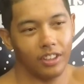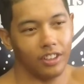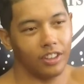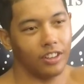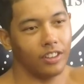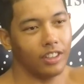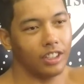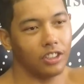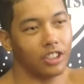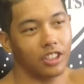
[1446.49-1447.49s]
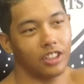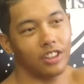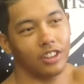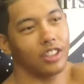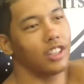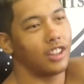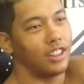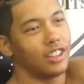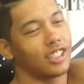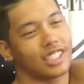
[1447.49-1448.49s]
You know,
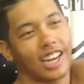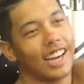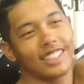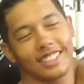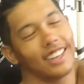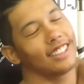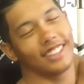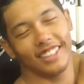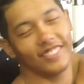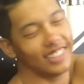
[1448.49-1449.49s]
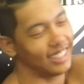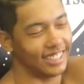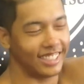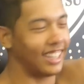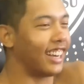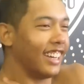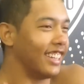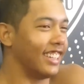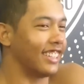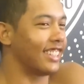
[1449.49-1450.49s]
the sky is not the limit. It's
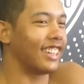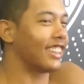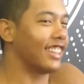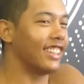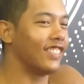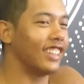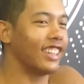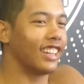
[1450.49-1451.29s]
not the limit.